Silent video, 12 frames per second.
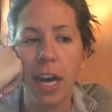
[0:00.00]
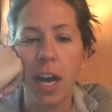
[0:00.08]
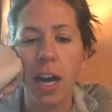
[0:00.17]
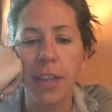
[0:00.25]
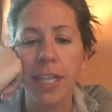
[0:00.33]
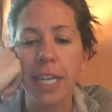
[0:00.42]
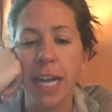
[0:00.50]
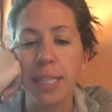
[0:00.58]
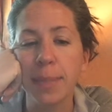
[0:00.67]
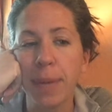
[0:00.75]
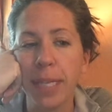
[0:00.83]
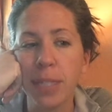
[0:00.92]
The
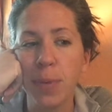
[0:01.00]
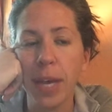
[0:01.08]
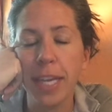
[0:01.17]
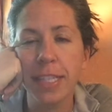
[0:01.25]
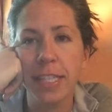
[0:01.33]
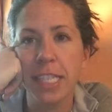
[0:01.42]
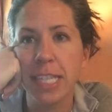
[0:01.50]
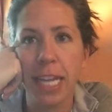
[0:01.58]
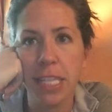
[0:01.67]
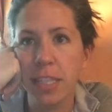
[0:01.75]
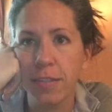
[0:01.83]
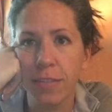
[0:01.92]
next best way is to
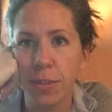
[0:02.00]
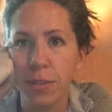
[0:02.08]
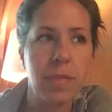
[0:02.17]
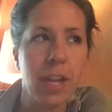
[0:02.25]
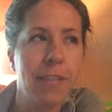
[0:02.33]
taste the food.